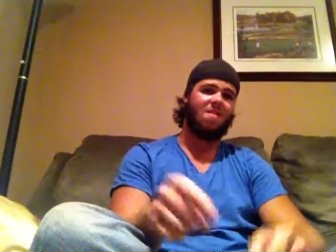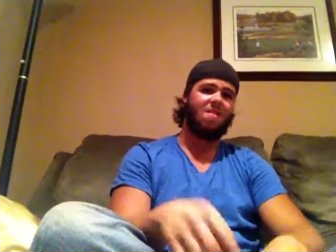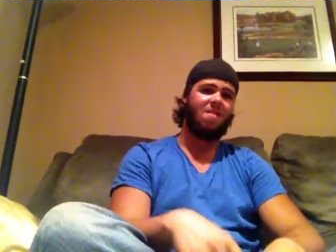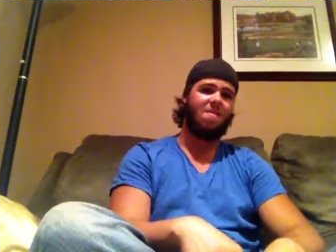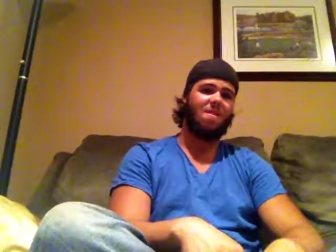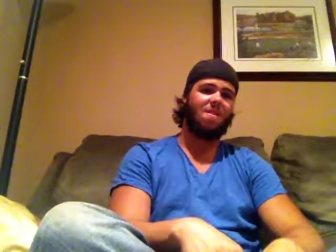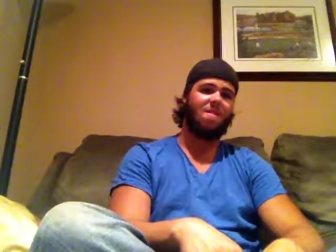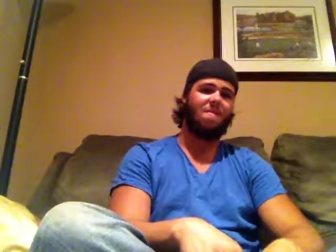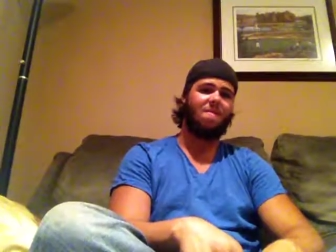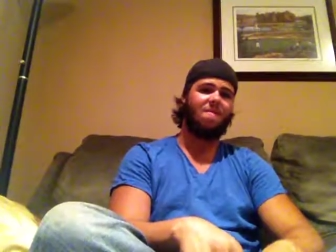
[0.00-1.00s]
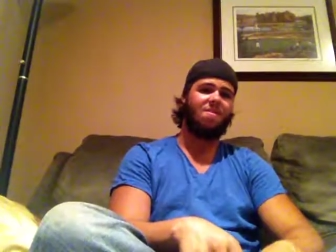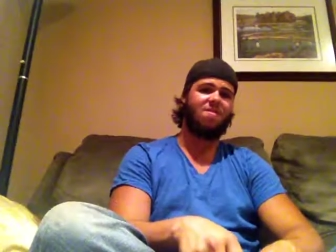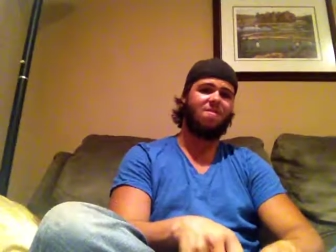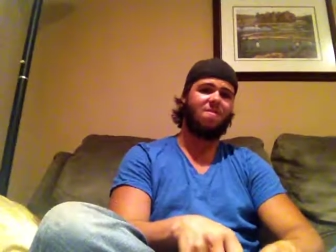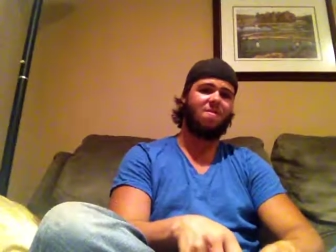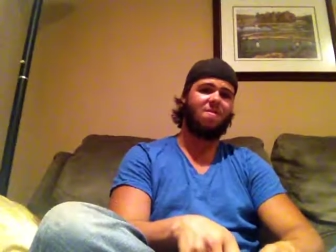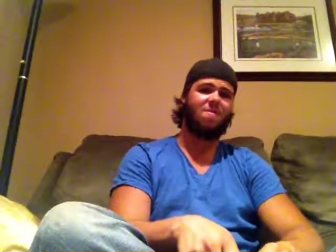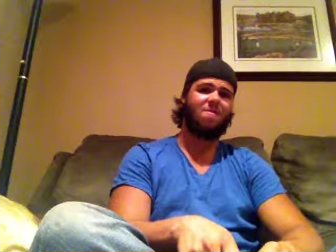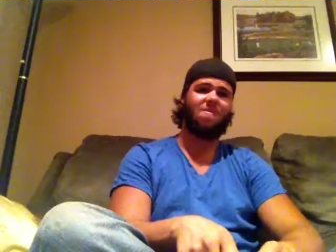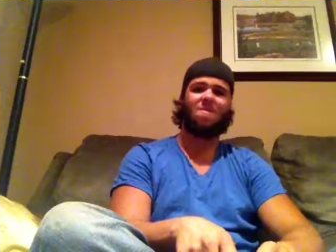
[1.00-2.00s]
Come back here for video tomorrow,
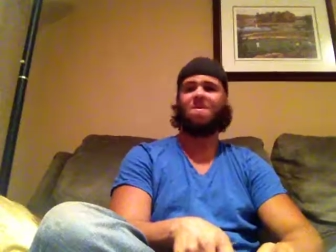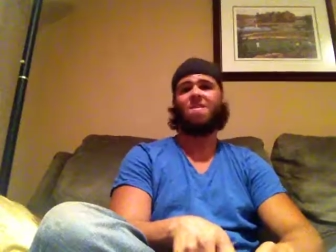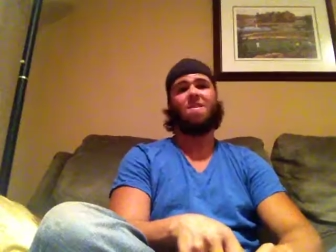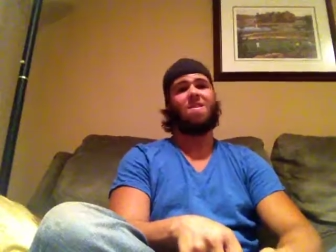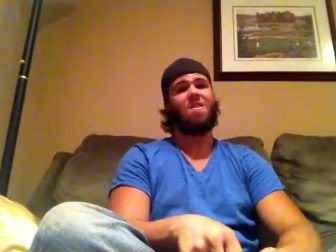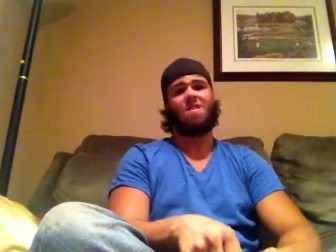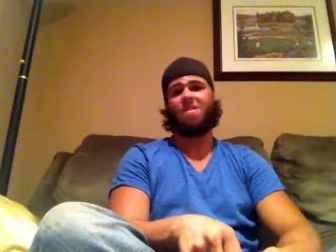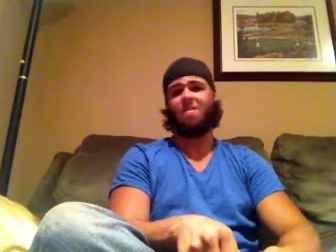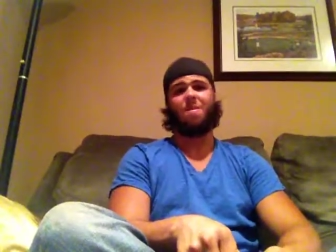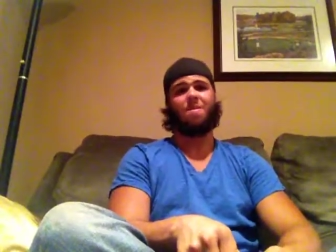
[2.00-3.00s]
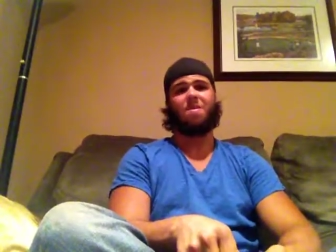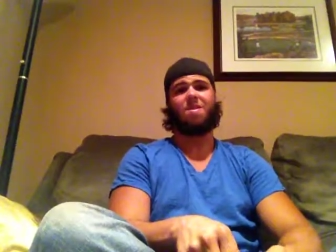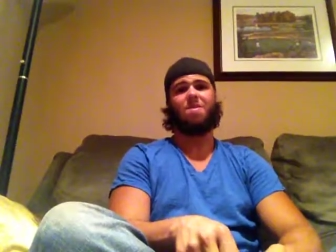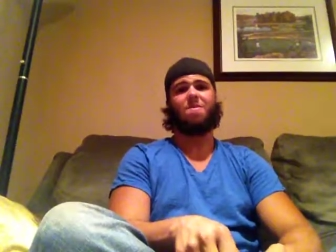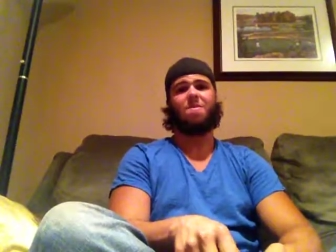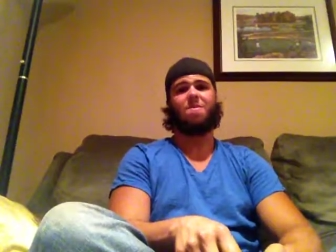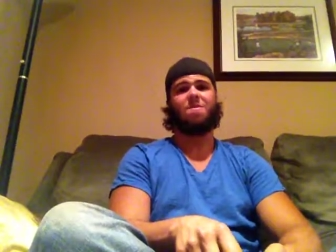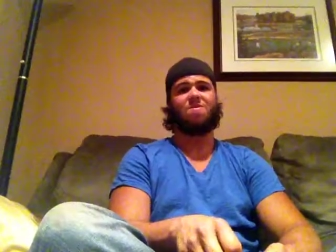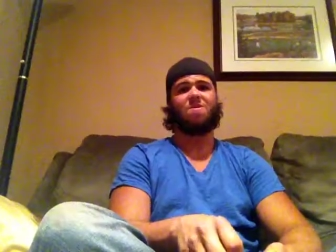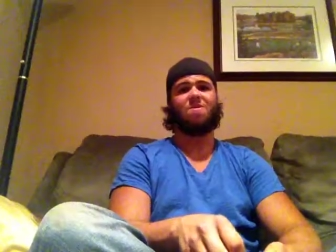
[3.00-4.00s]
and there'll be a brand new one
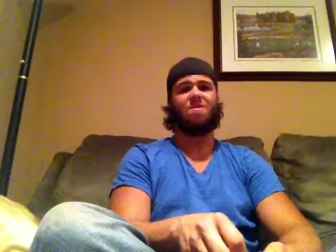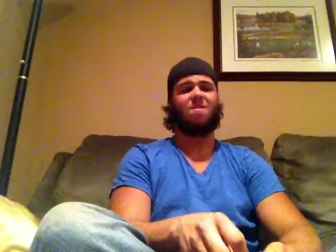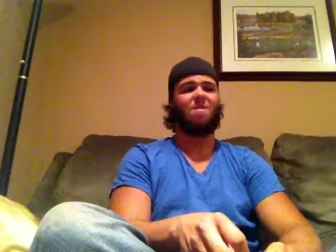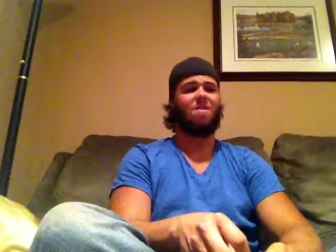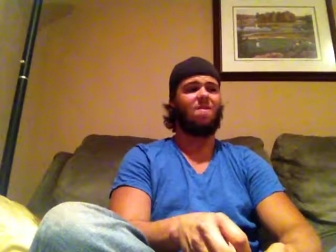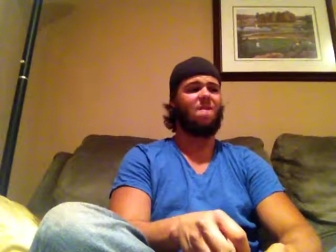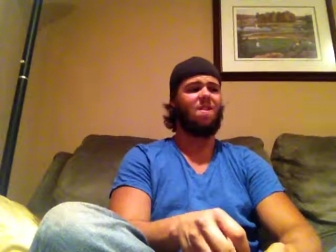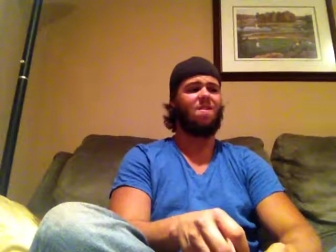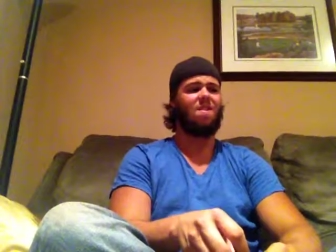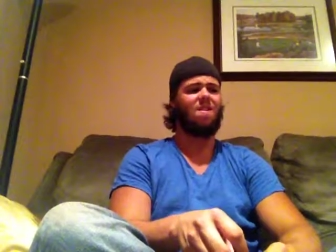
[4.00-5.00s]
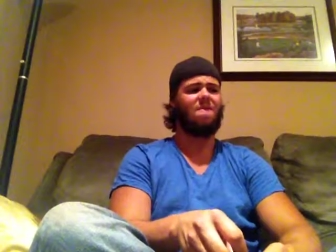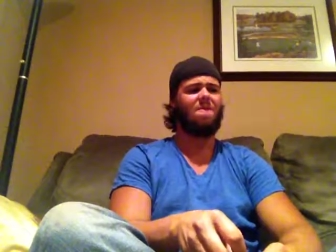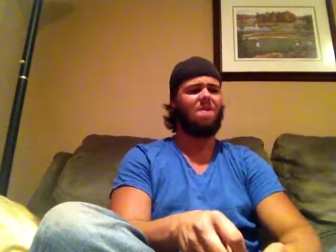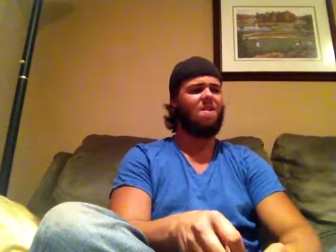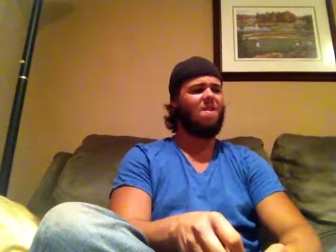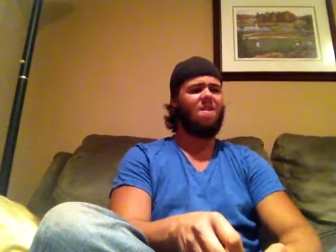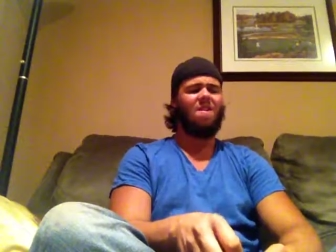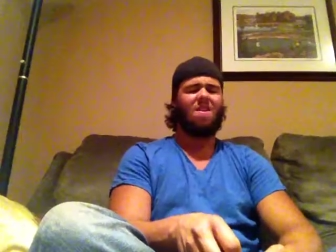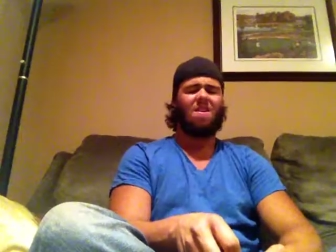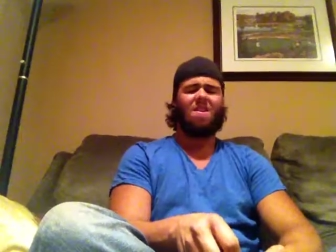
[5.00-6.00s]
posted. And if I think of
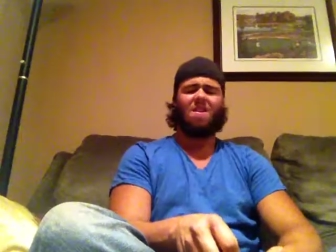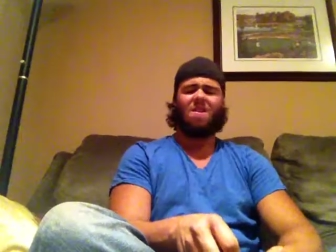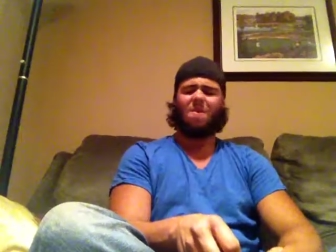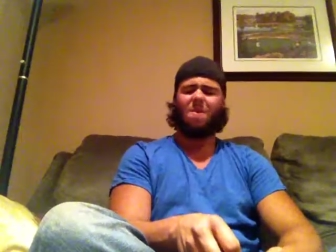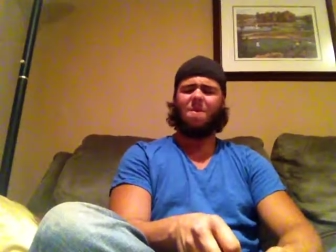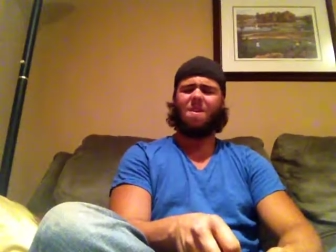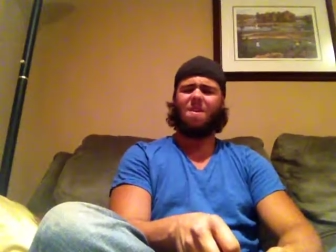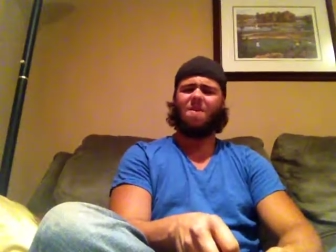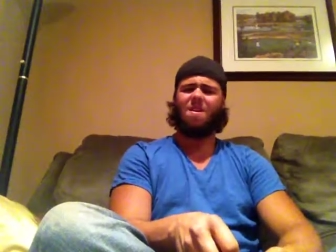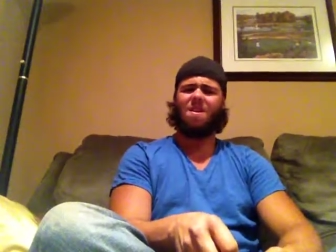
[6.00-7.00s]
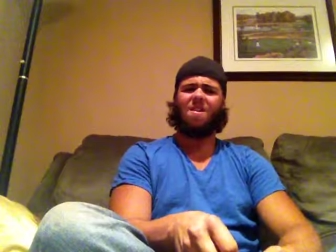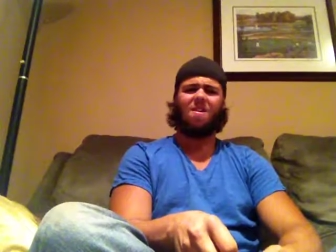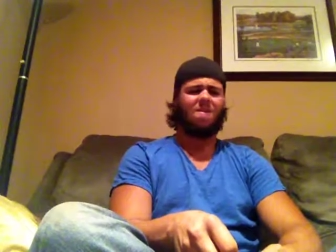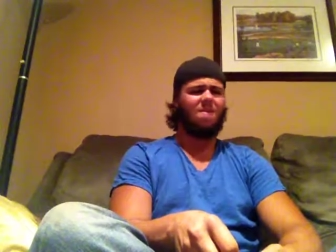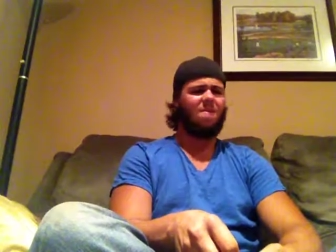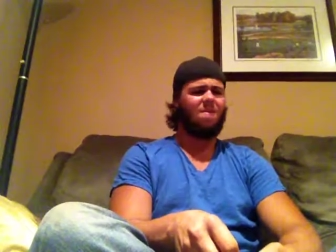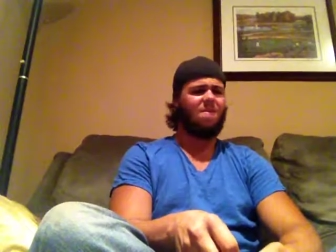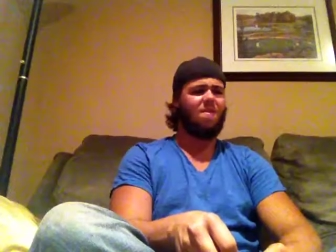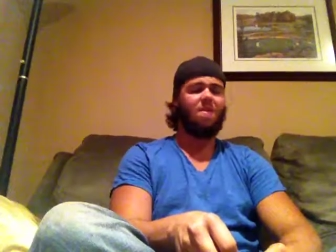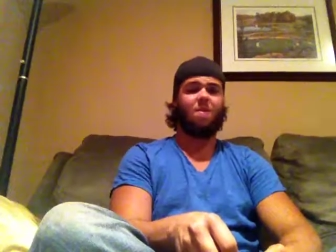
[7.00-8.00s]
Remember the other day,
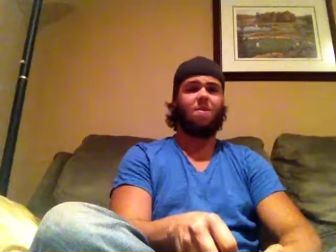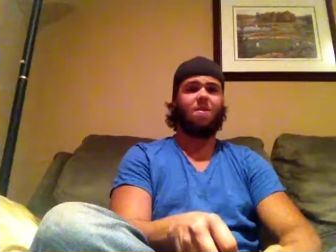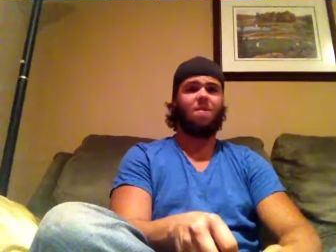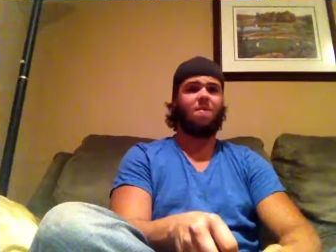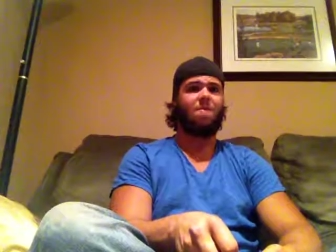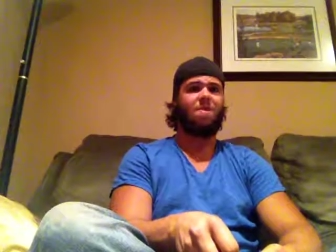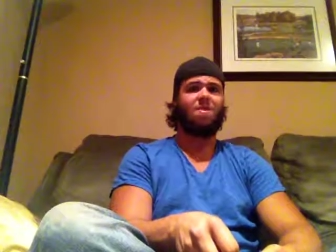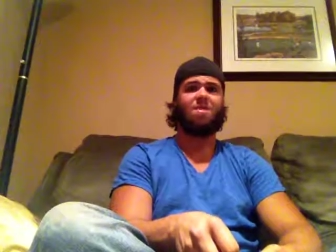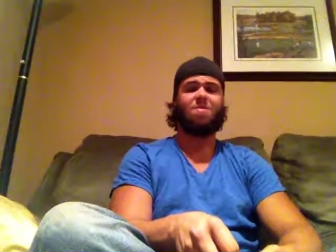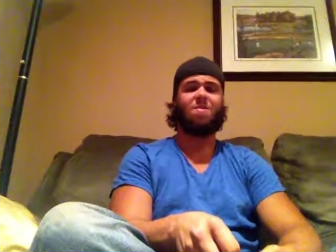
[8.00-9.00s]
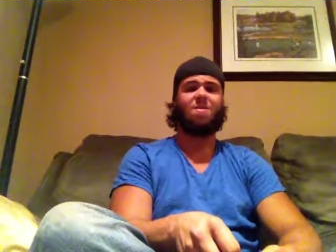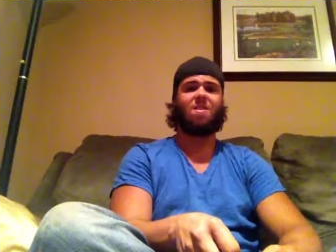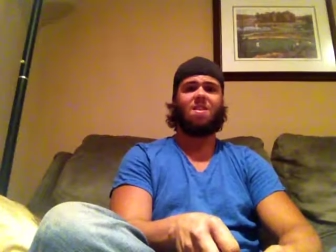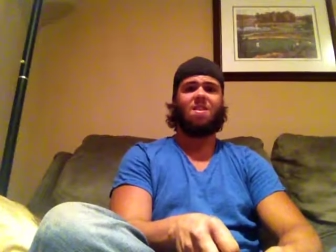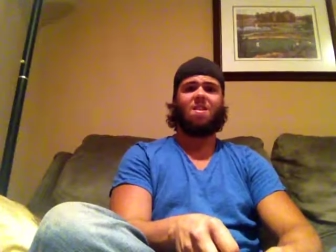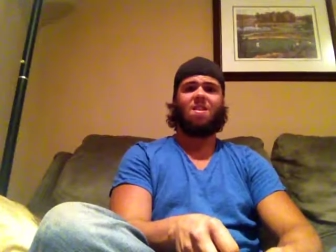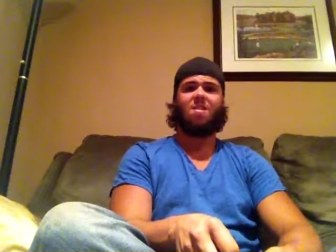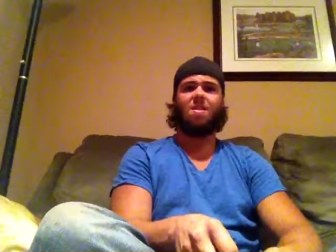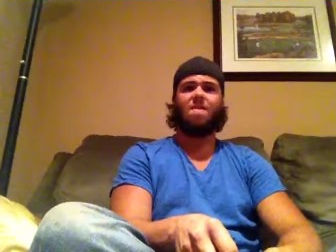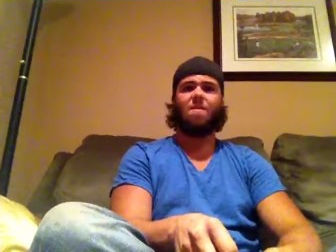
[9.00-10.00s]
I, other week, oh fuck, last week, I
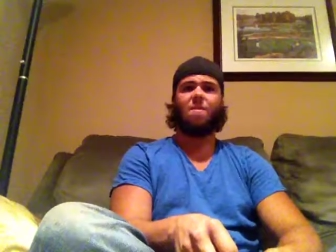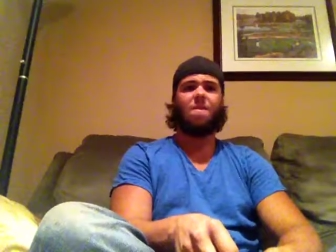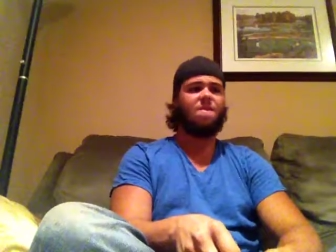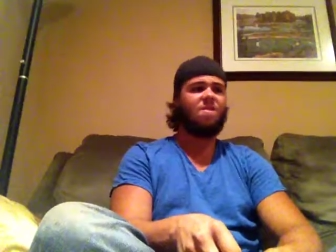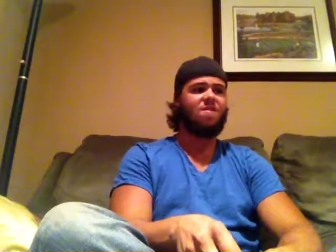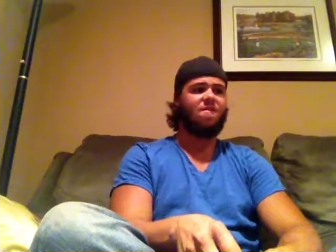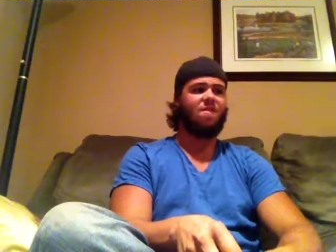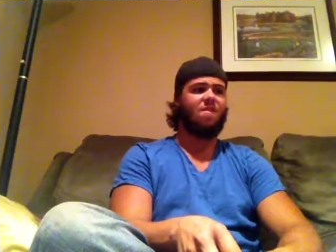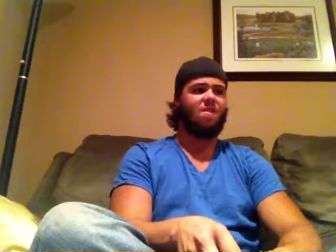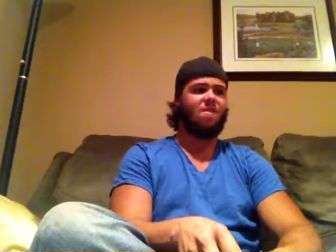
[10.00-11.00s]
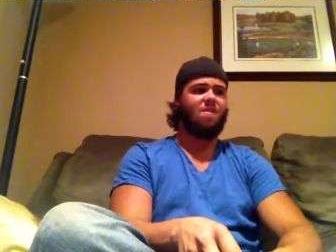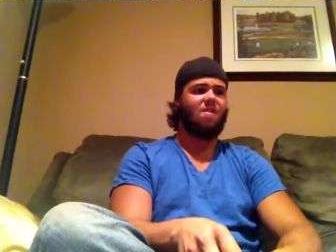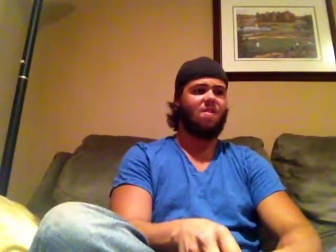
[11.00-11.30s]
thought of a great video for all y'all.